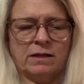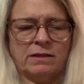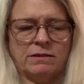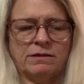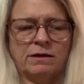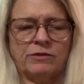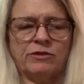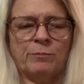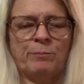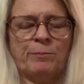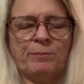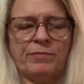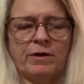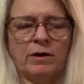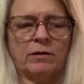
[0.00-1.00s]
The
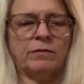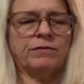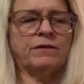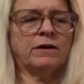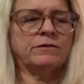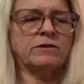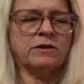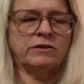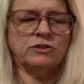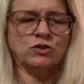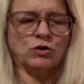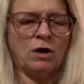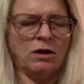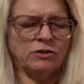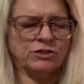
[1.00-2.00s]

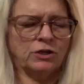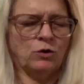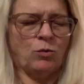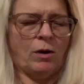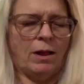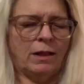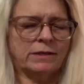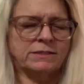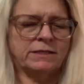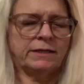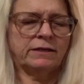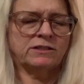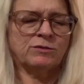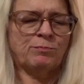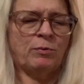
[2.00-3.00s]
construction quality
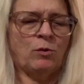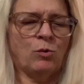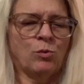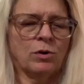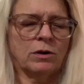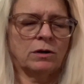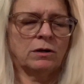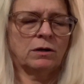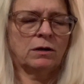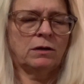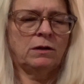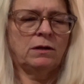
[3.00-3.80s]
is poor.